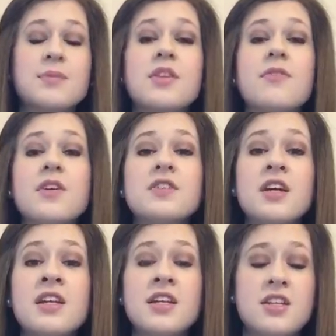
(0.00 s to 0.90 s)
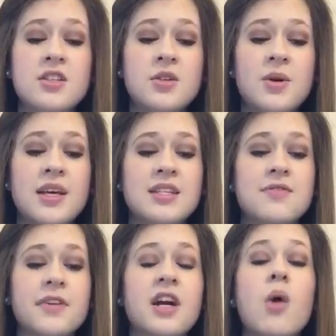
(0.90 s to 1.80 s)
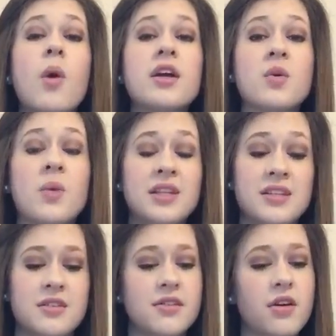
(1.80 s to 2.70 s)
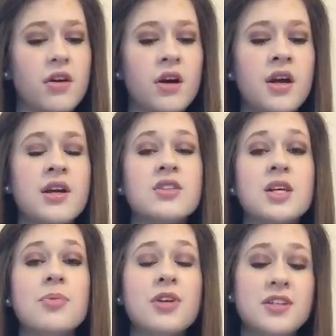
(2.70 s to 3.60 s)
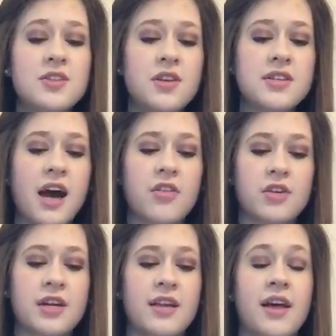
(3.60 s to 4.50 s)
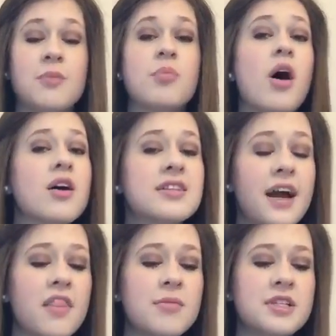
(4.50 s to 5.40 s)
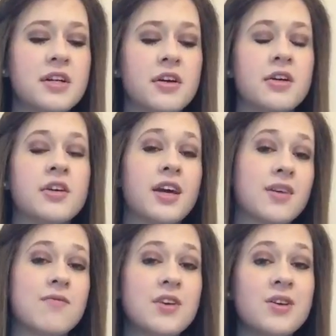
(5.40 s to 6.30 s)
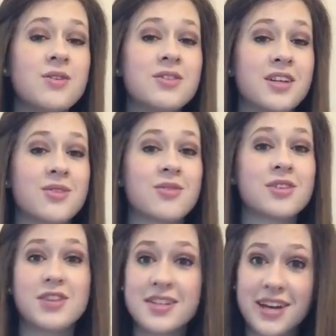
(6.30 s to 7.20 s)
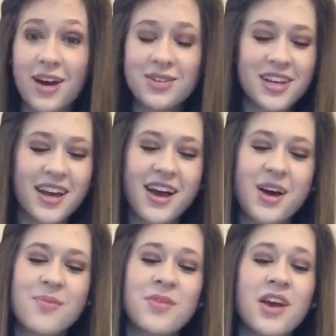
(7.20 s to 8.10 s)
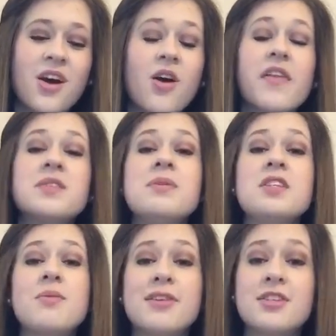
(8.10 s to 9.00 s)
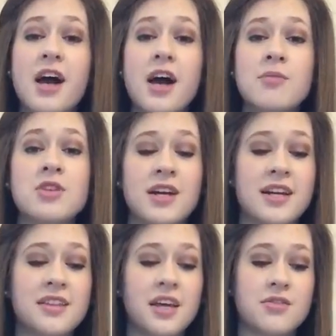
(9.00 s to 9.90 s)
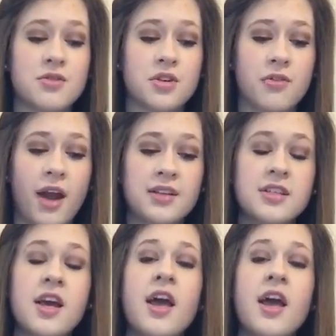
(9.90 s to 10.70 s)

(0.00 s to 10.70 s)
So the first thing you need to do is figure out what your weaknesses are. Typically, students either get bogged down in the material, get confused and or stressed out, or they spend too much time trying to get the answers correct.